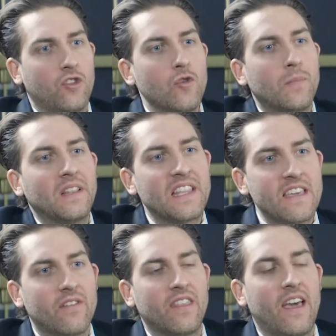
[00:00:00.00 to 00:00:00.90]
Do you
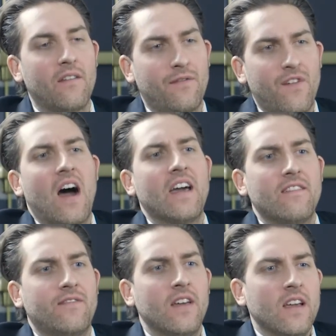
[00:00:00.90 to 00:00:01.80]
believe in that
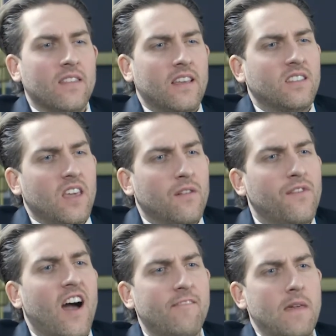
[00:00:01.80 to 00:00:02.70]
they say the
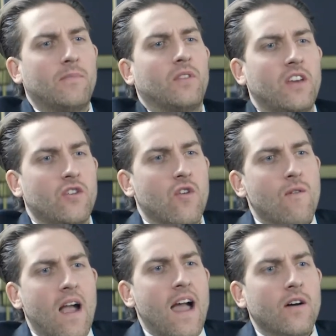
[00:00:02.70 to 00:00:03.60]
5 people that you're
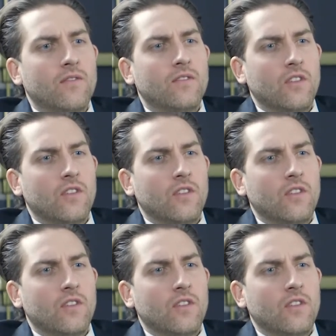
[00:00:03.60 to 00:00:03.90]
around,